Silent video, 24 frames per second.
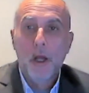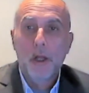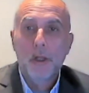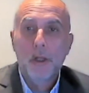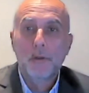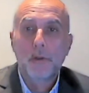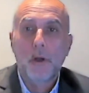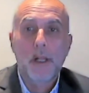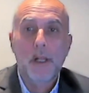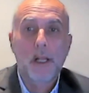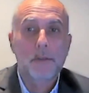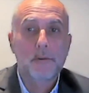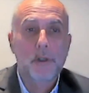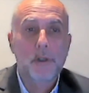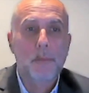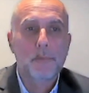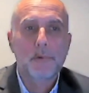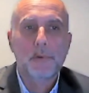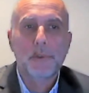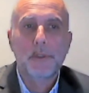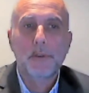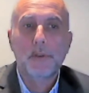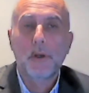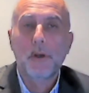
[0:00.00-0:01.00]
Donald
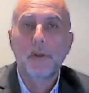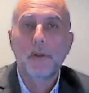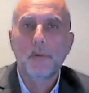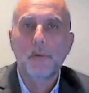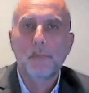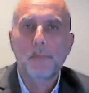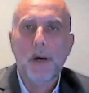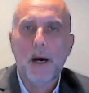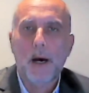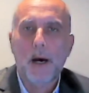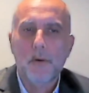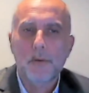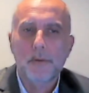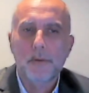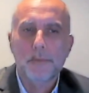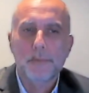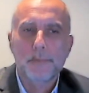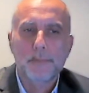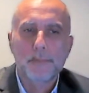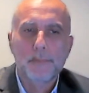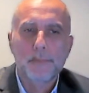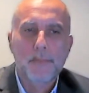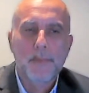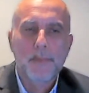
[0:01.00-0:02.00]
Trump's return to power.
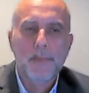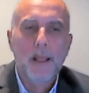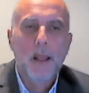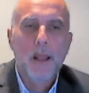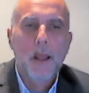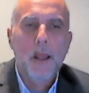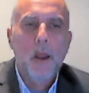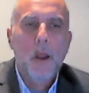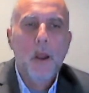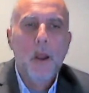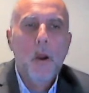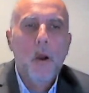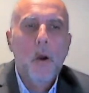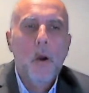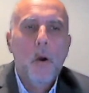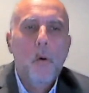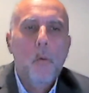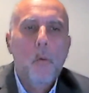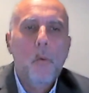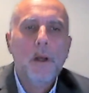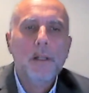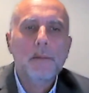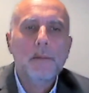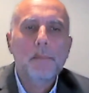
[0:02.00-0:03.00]

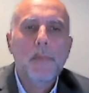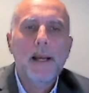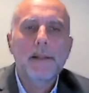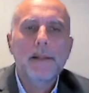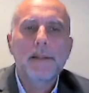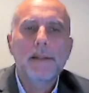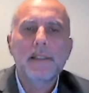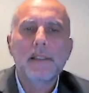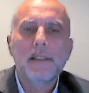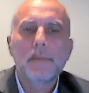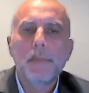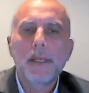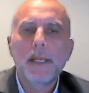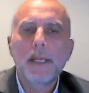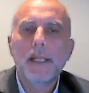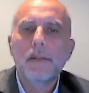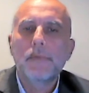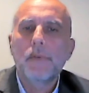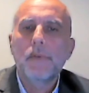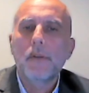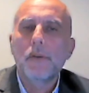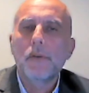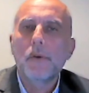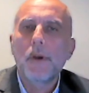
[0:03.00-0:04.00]
What might this mean
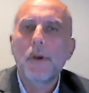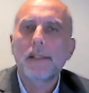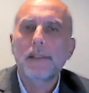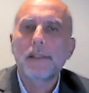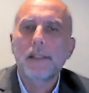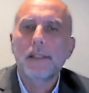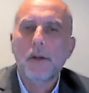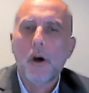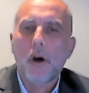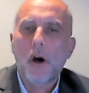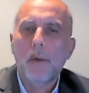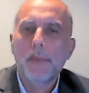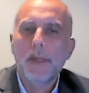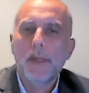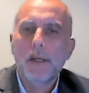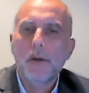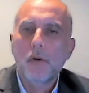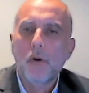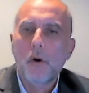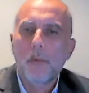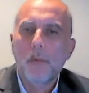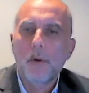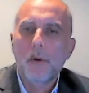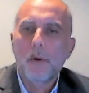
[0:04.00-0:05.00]
for the US economy,
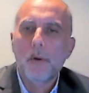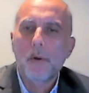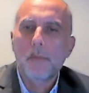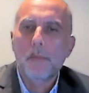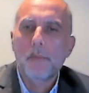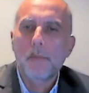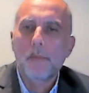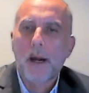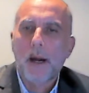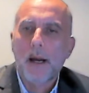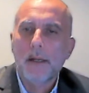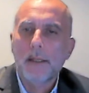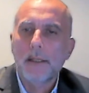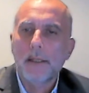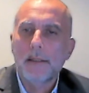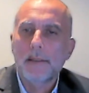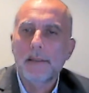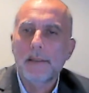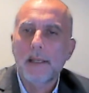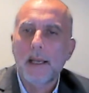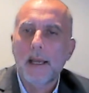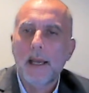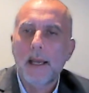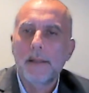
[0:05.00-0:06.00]
global
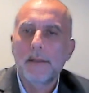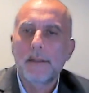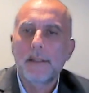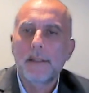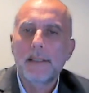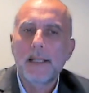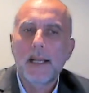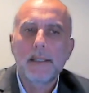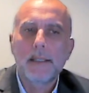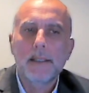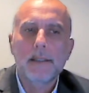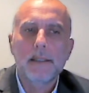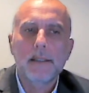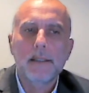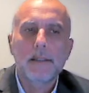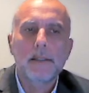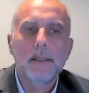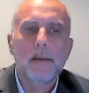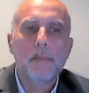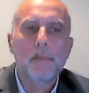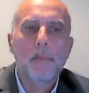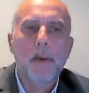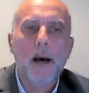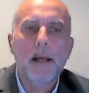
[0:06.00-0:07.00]
markets, and the
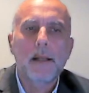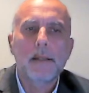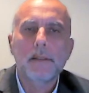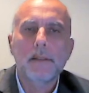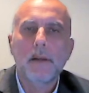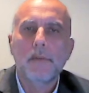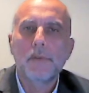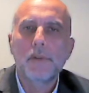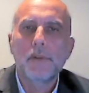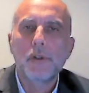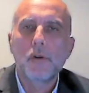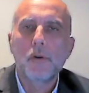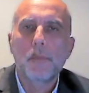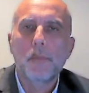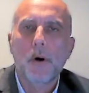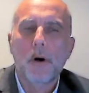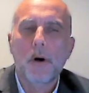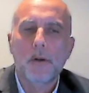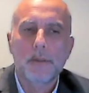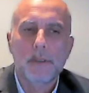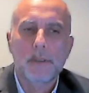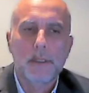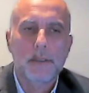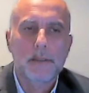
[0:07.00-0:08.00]
delicate balance of
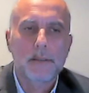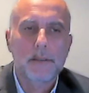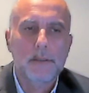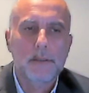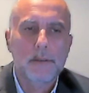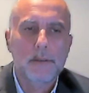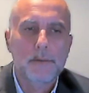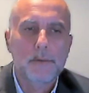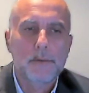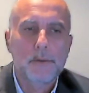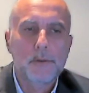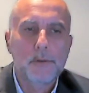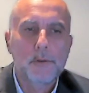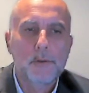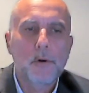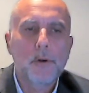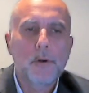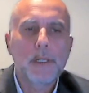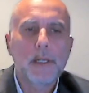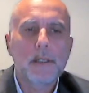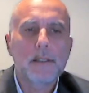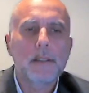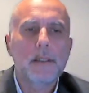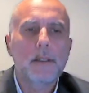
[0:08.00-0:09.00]
geopolitics?
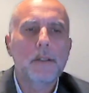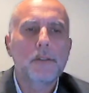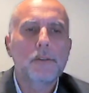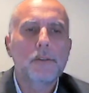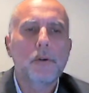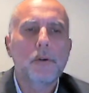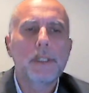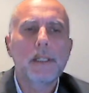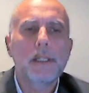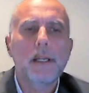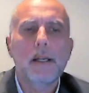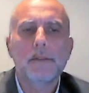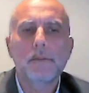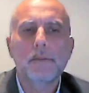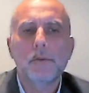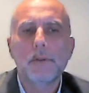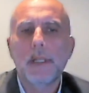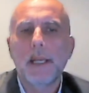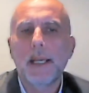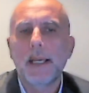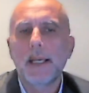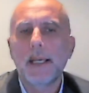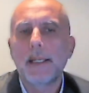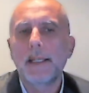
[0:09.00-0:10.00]
Joining us
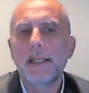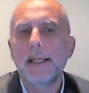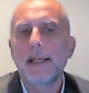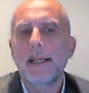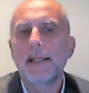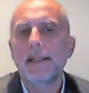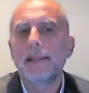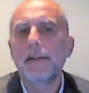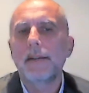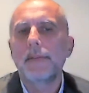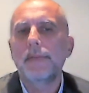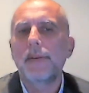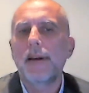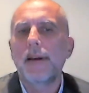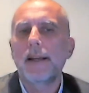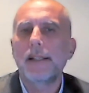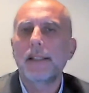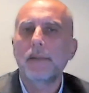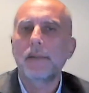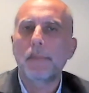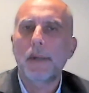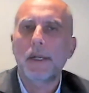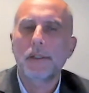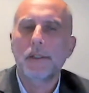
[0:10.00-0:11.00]
today is a very
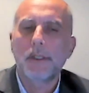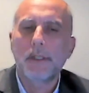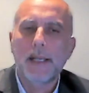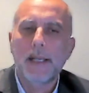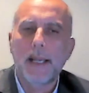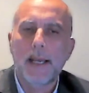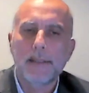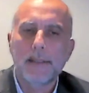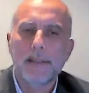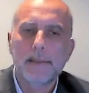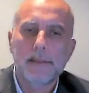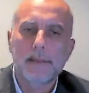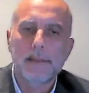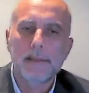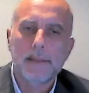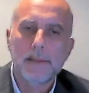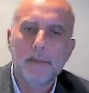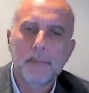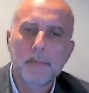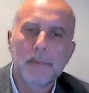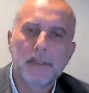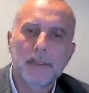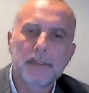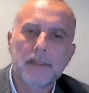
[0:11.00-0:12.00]
special guest,
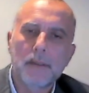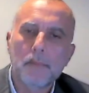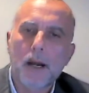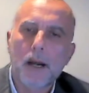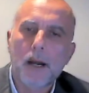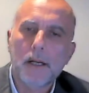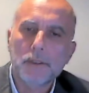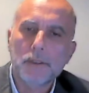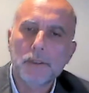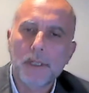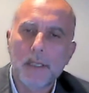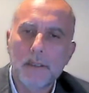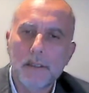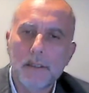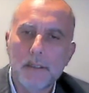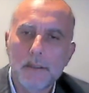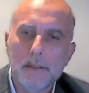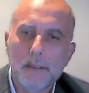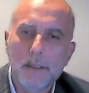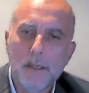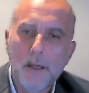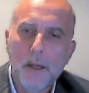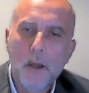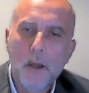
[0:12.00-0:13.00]
Mr. Marc
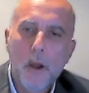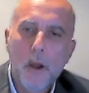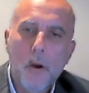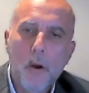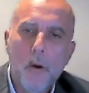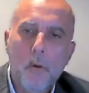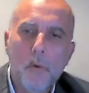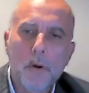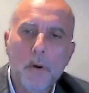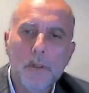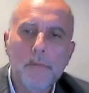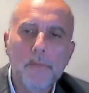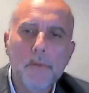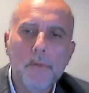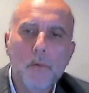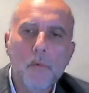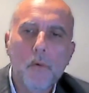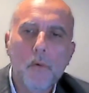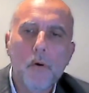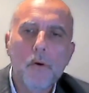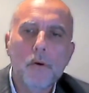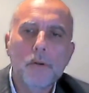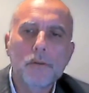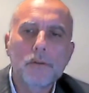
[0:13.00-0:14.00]
Chandler, one of the
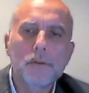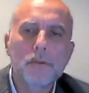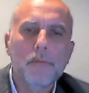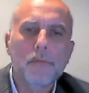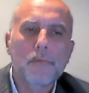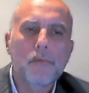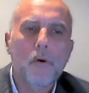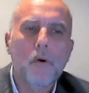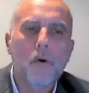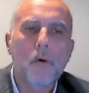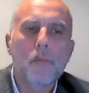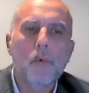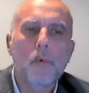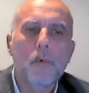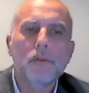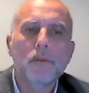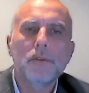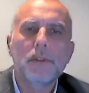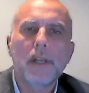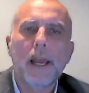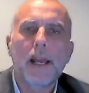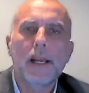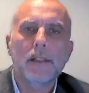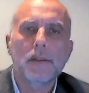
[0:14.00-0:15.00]
world's
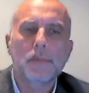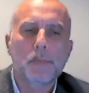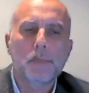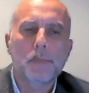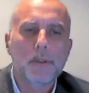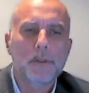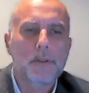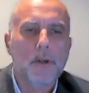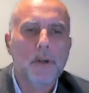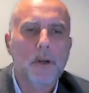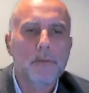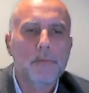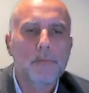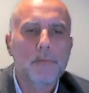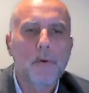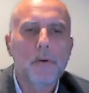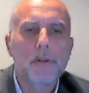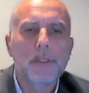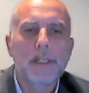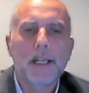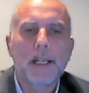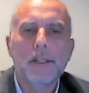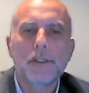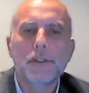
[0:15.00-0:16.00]
foremost experts on
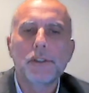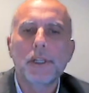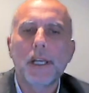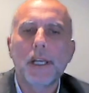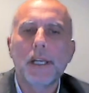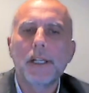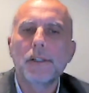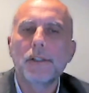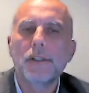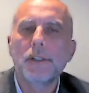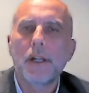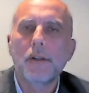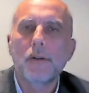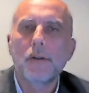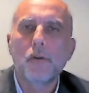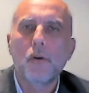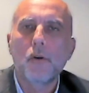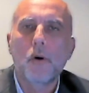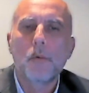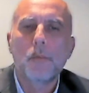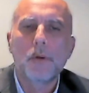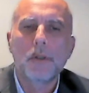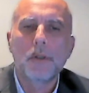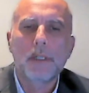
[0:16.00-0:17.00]
foreign exchange and
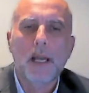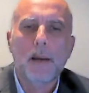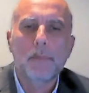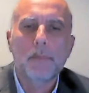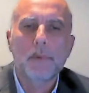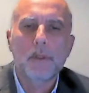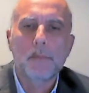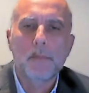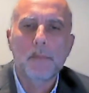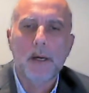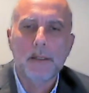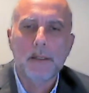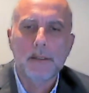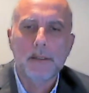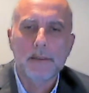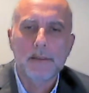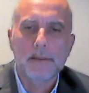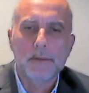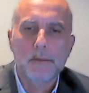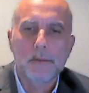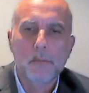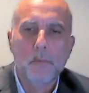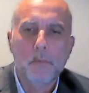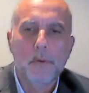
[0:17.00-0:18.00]
global capital
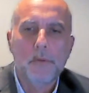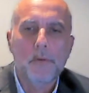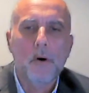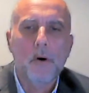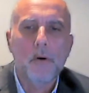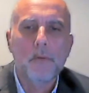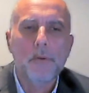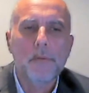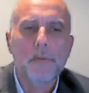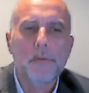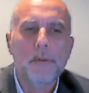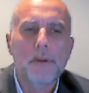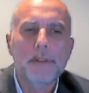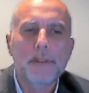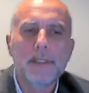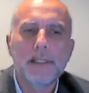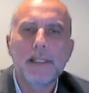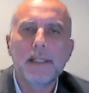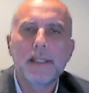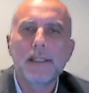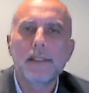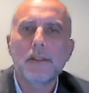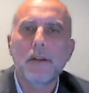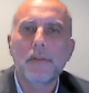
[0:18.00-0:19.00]
markets. With over 30
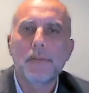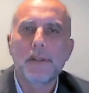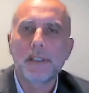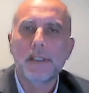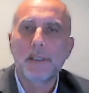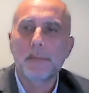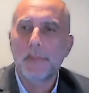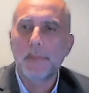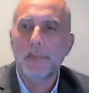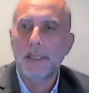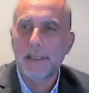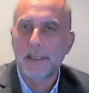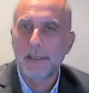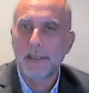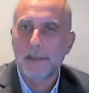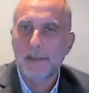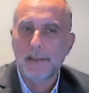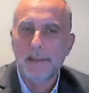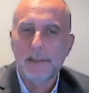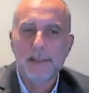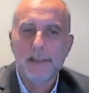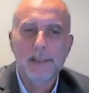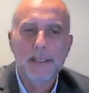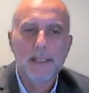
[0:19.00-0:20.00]
years of
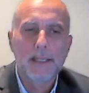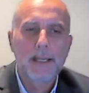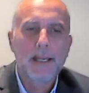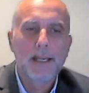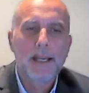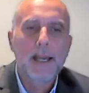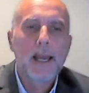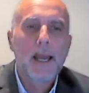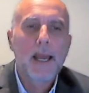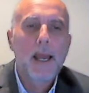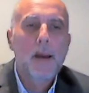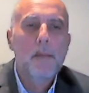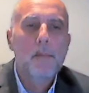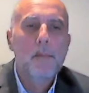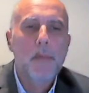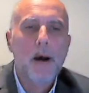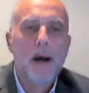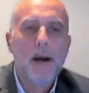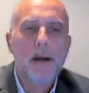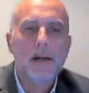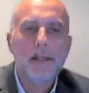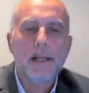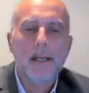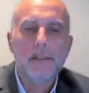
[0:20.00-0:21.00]
experience,
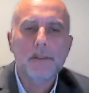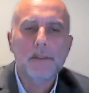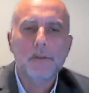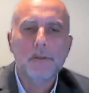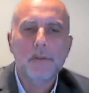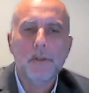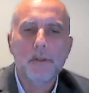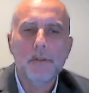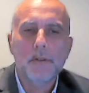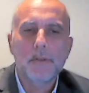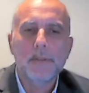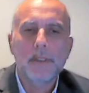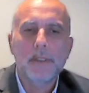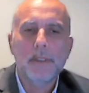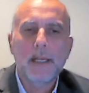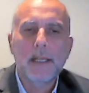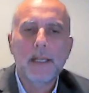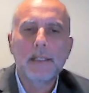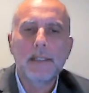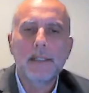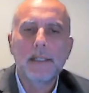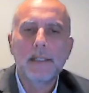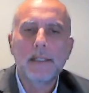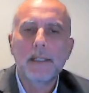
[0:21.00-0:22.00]
Marc has served
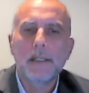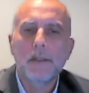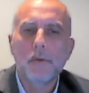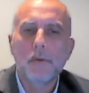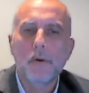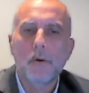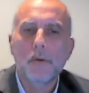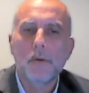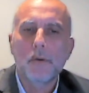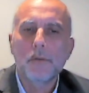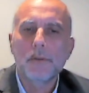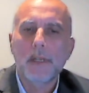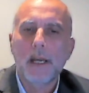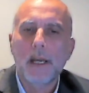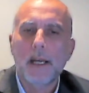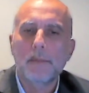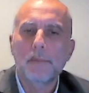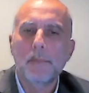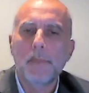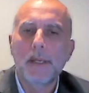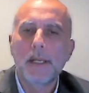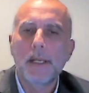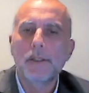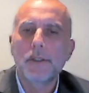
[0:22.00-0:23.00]
in leading roles
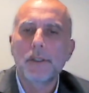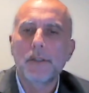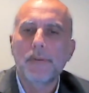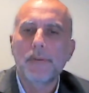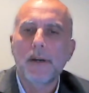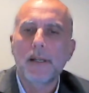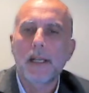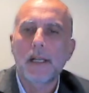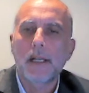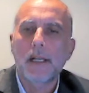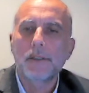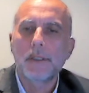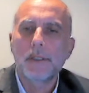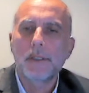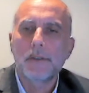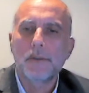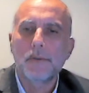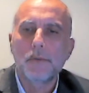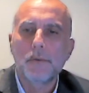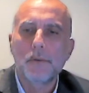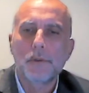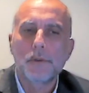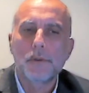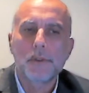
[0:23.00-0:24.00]
at major financial
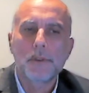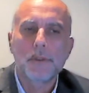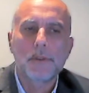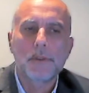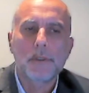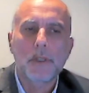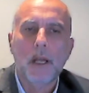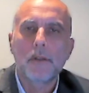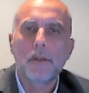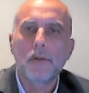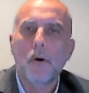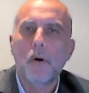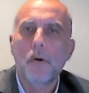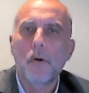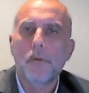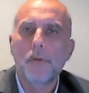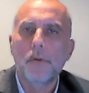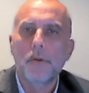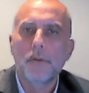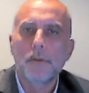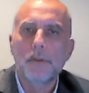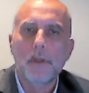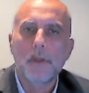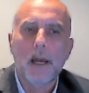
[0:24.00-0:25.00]
institutions and
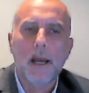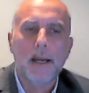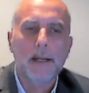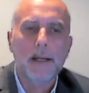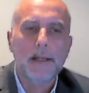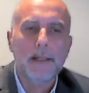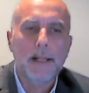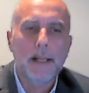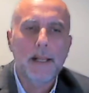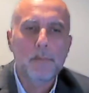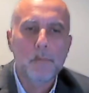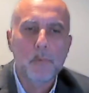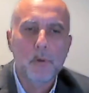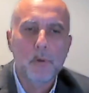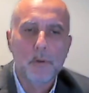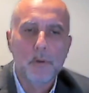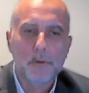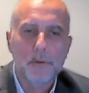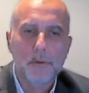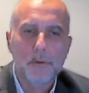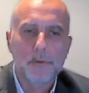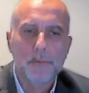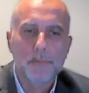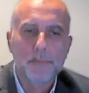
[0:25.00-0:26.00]
authored acclaimed
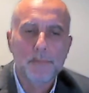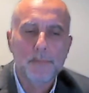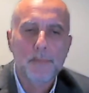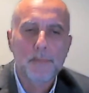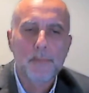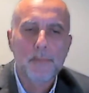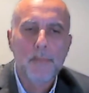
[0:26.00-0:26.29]
books.